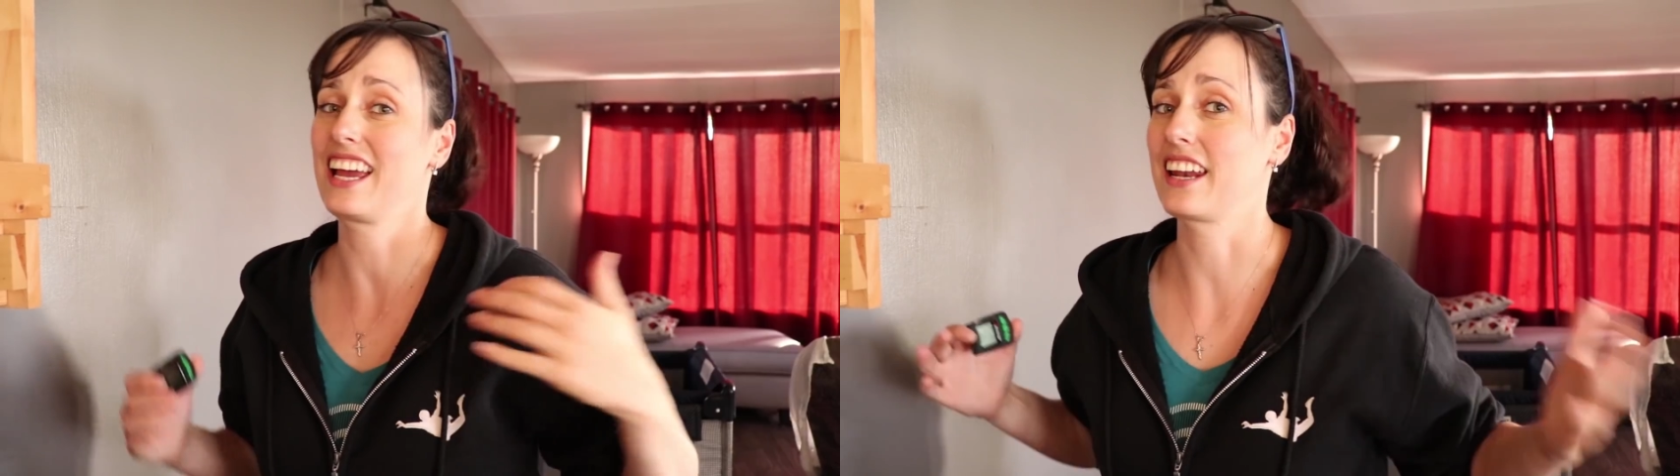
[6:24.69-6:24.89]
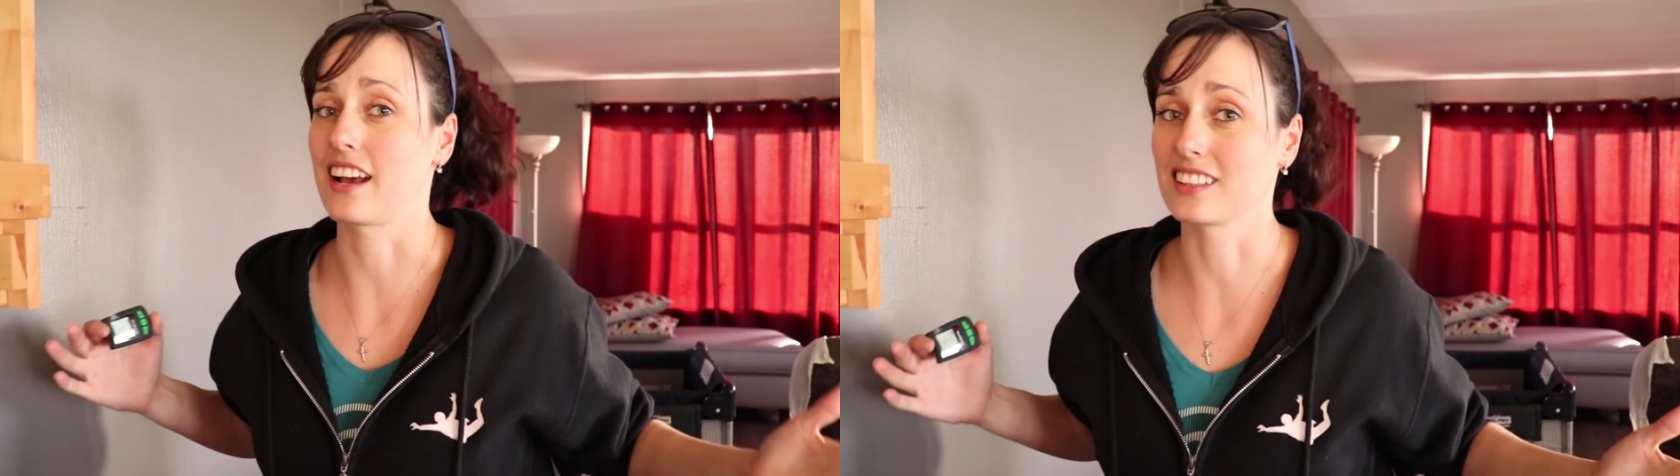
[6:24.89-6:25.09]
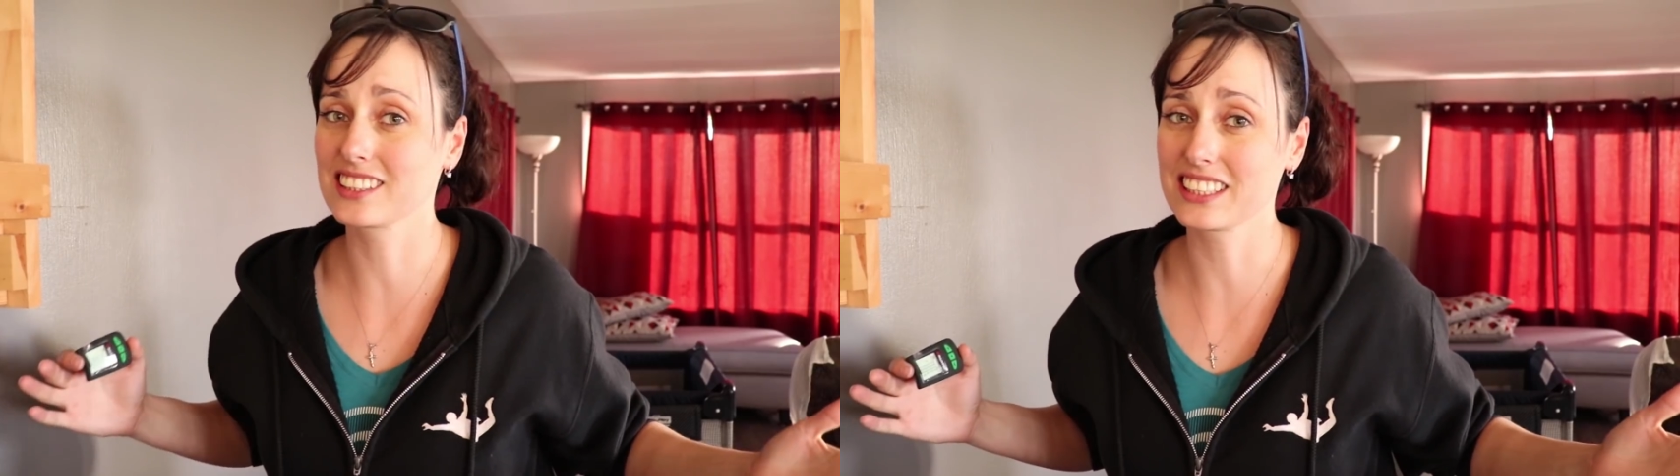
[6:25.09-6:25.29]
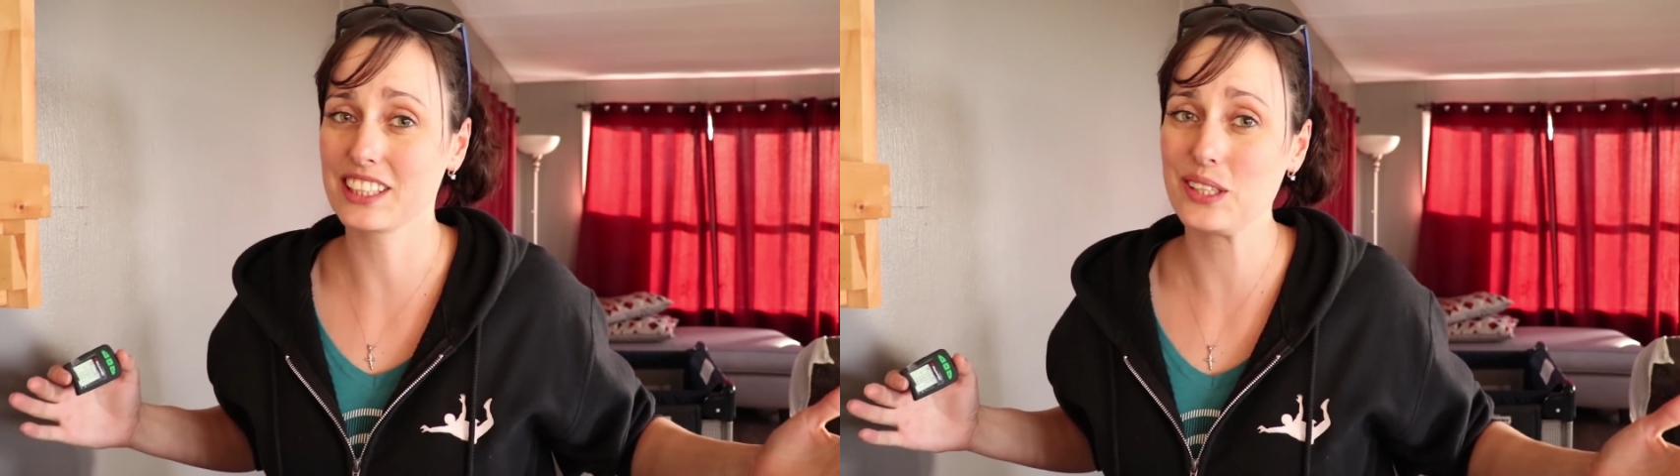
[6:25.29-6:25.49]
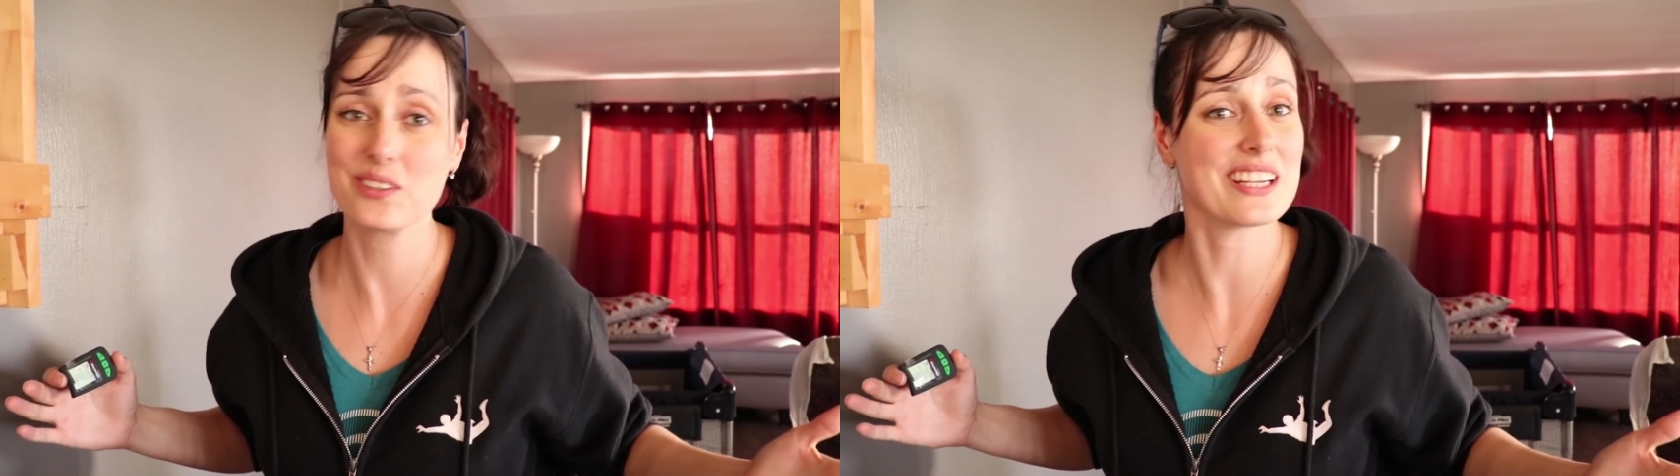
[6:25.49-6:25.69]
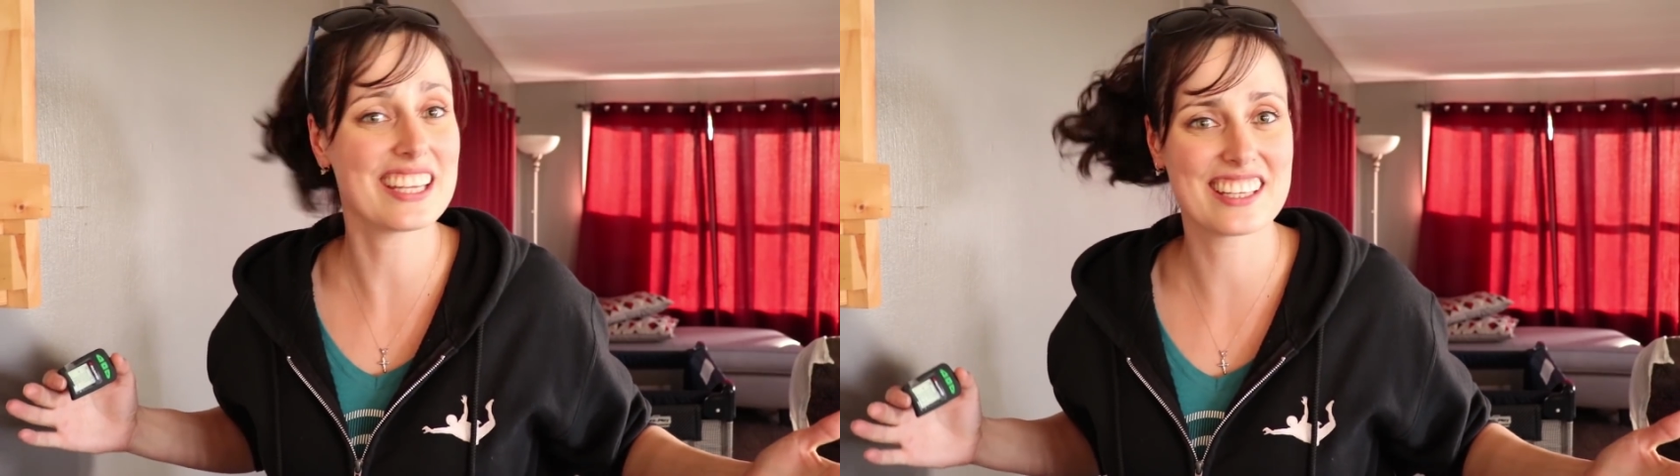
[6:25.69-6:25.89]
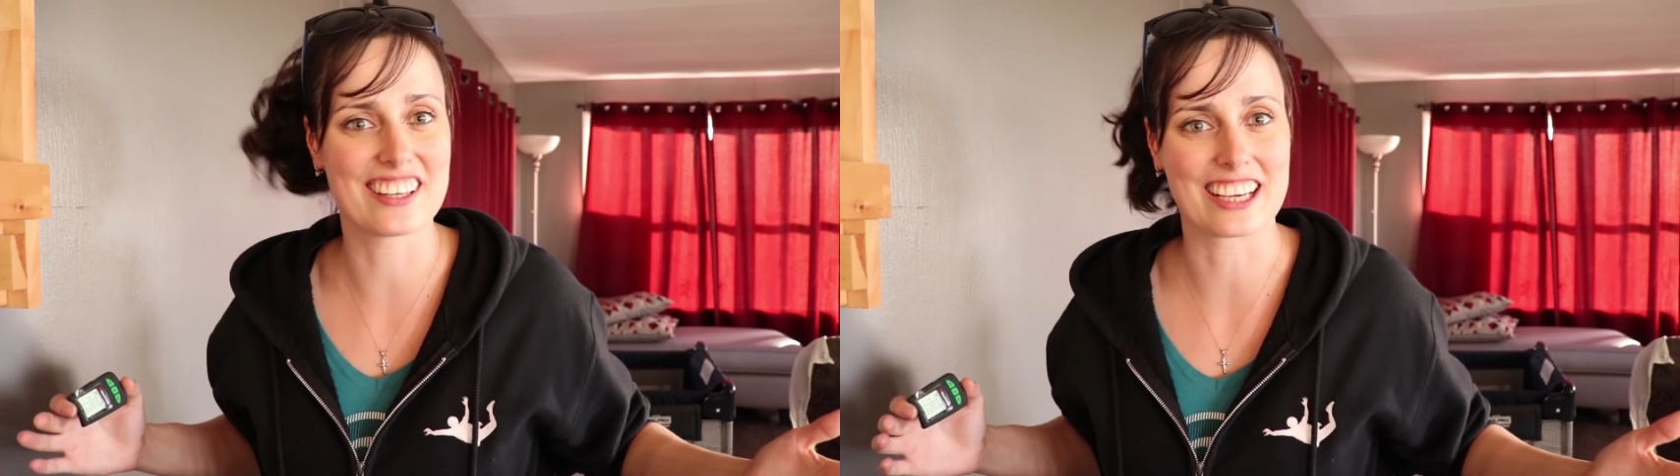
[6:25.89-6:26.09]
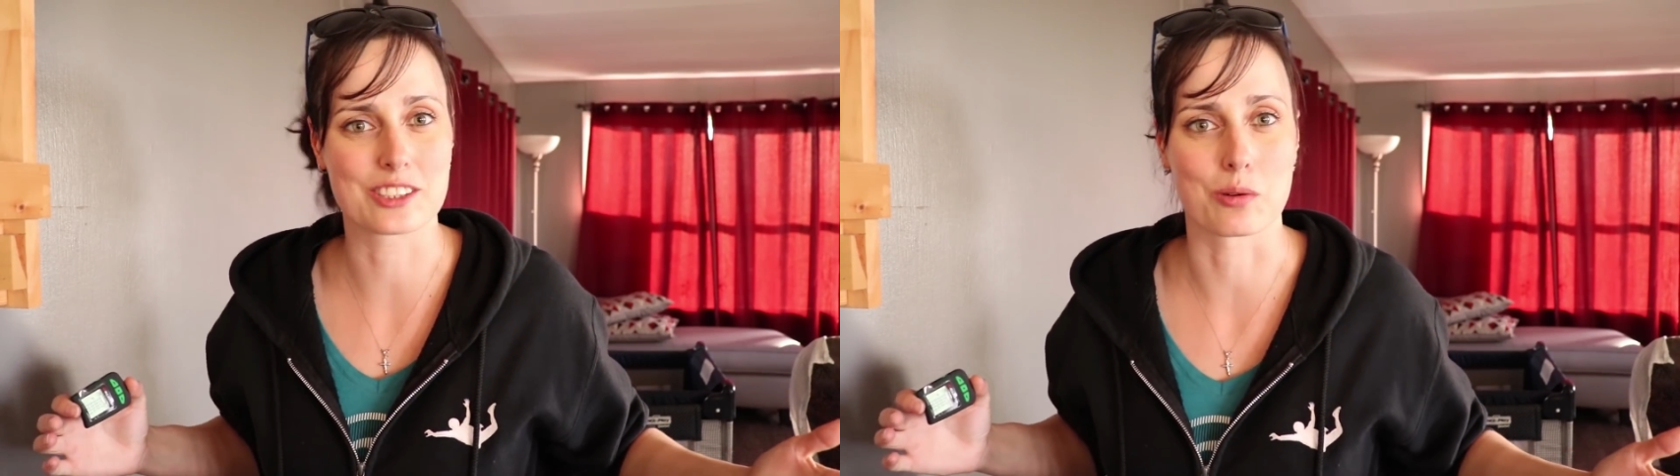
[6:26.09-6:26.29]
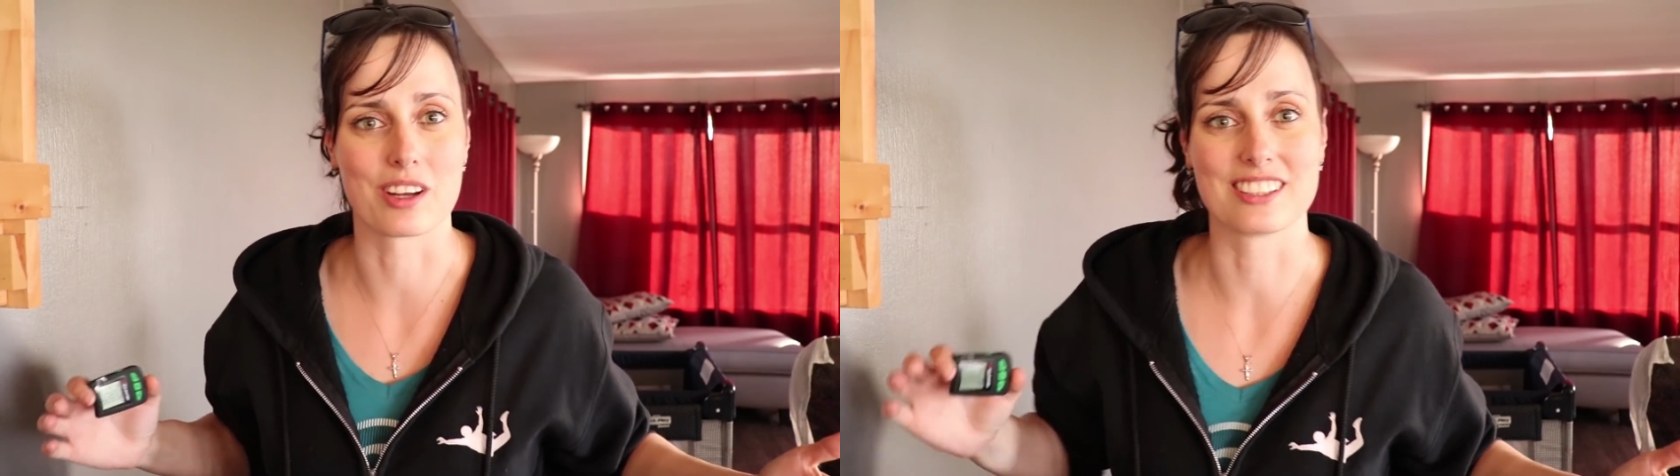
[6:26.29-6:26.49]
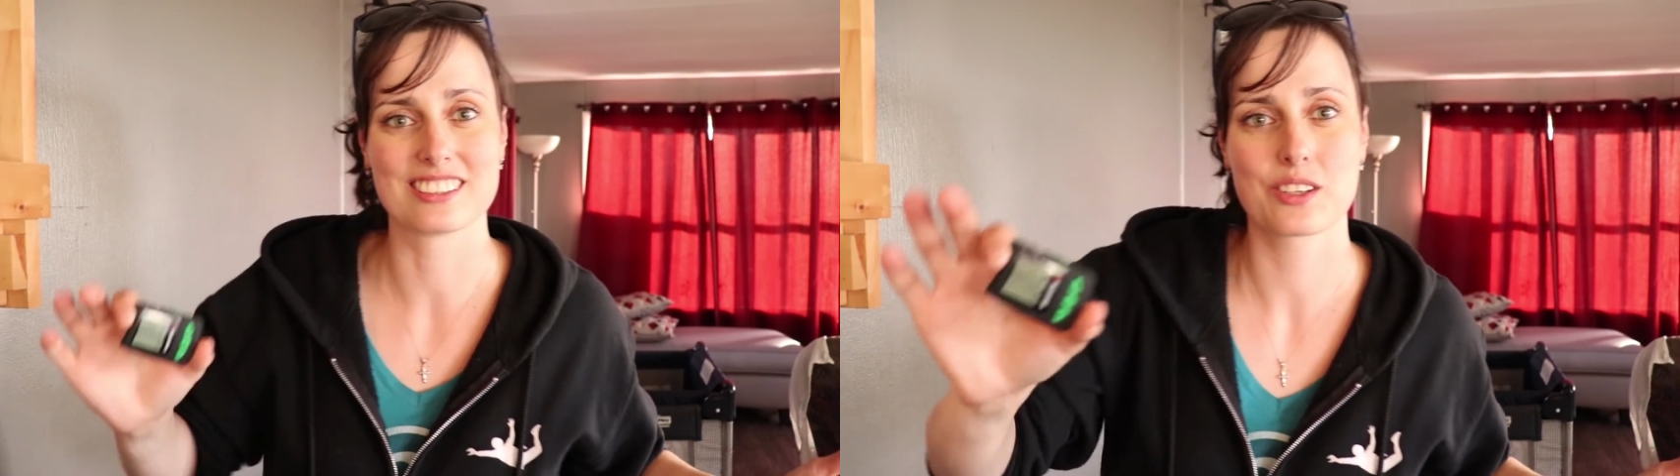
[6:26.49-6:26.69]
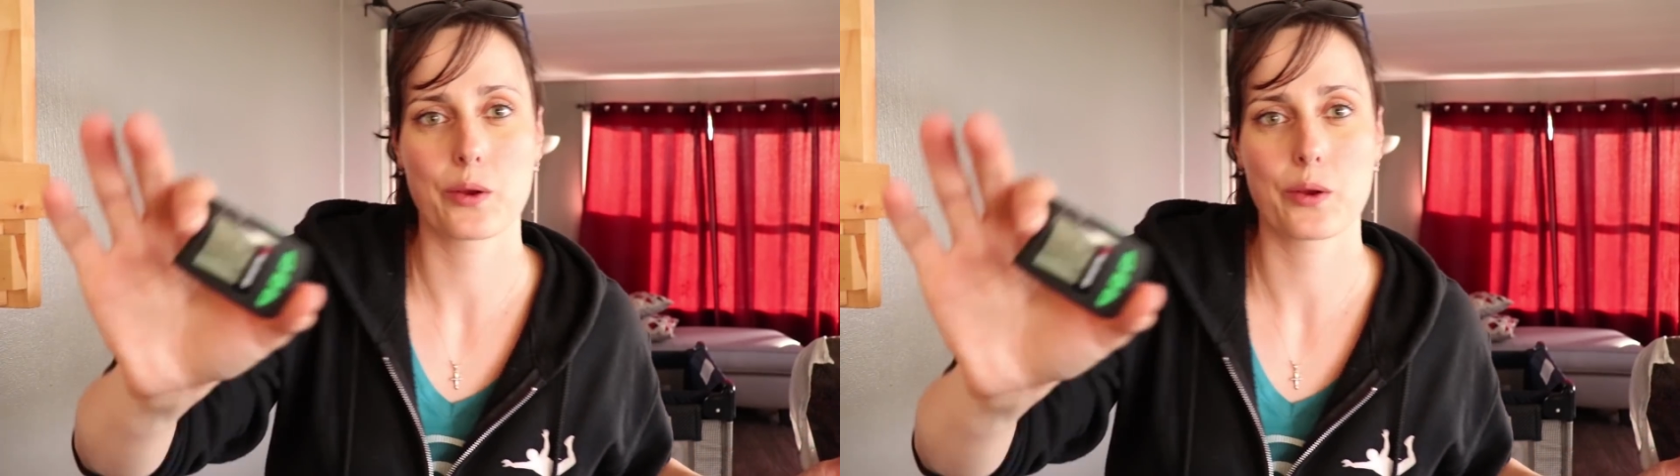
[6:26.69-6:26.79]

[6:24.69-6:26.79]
And I'll see you in the next one.